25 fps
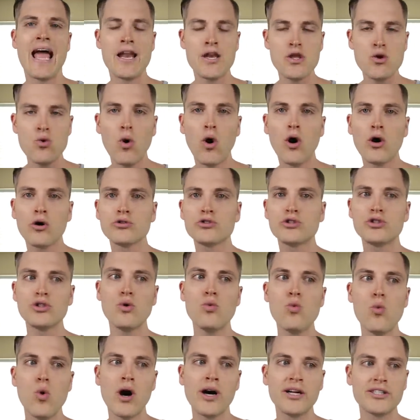and you
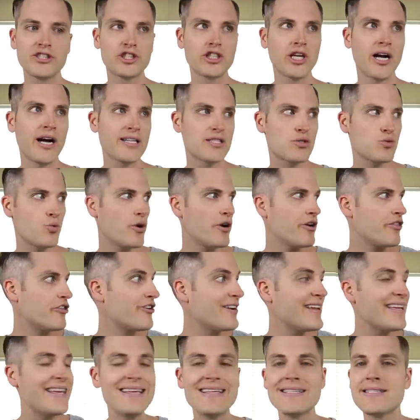also want shots where
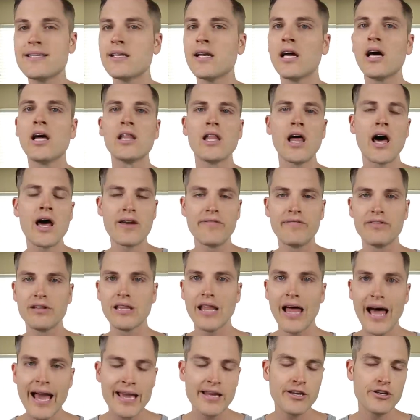there isn't a lot of
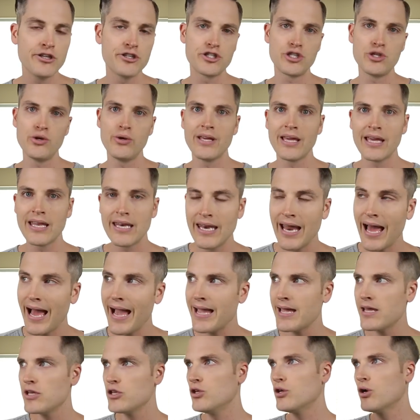light, you're shooting at
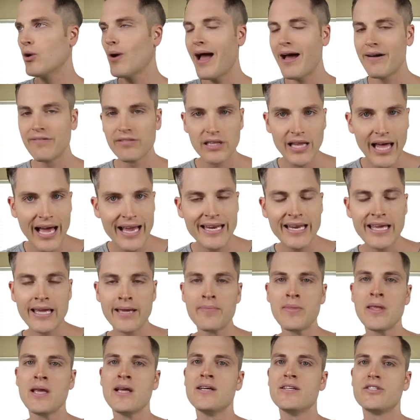night, you don't have
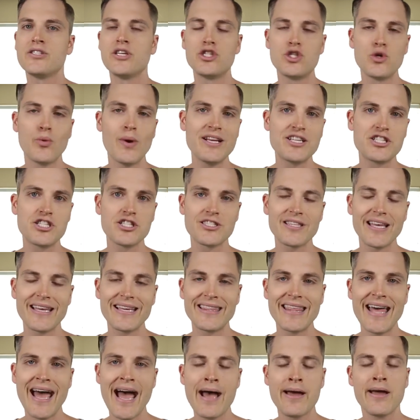lighting, situations
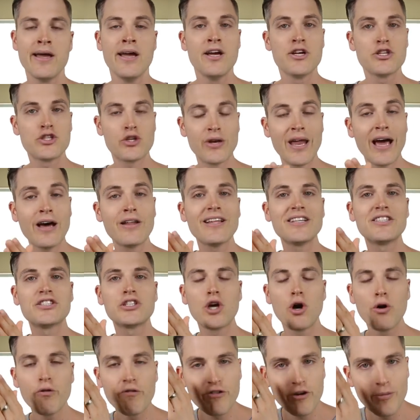like that. So now let's
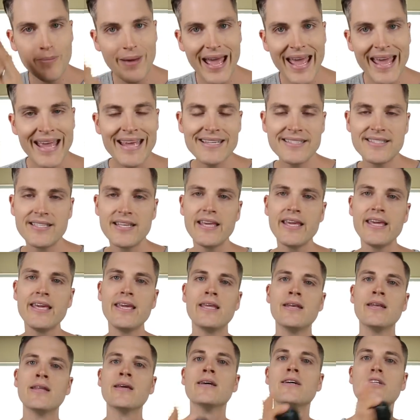go from
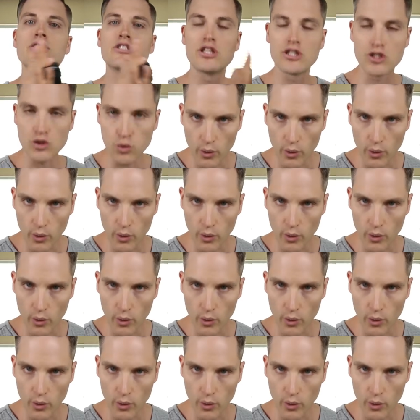18 to